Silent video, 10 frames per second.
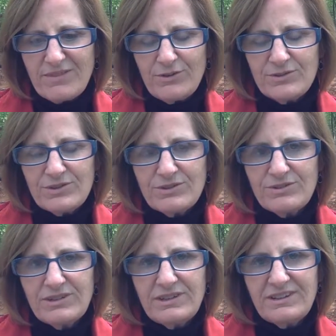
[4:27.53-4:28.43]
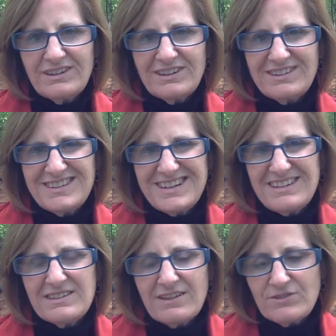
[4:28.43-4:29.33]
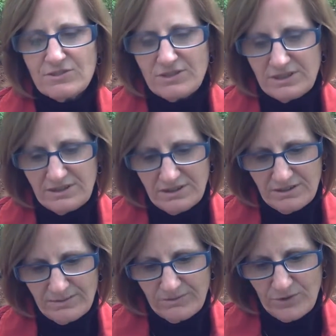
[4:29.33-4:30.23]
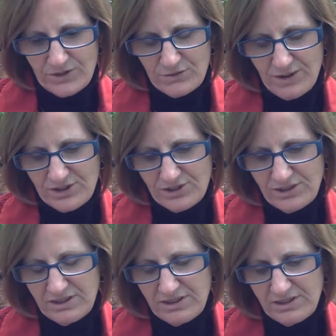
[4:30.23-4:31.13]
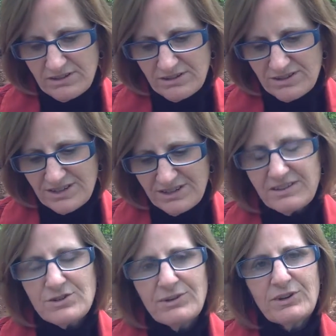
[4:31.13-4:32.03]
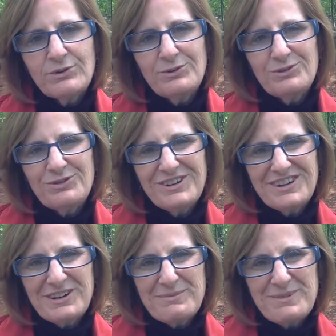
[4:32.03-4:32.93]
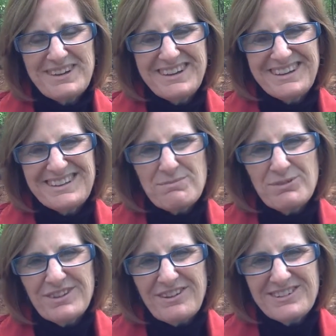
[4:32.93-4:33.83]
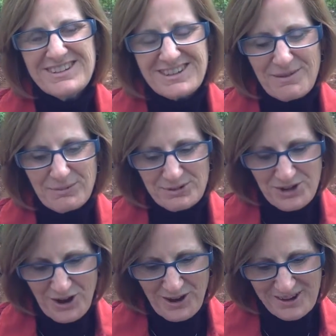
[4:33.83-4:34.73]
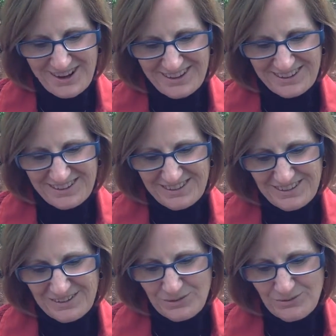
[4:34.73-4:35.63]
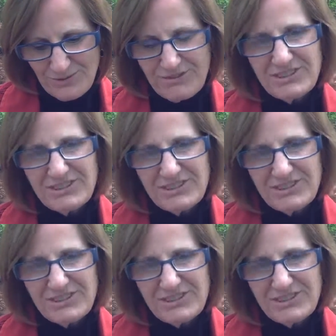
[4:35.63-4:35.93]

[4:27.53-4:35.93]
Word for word: those early days after the resurrection and the years, and to include the beloved disciple John and the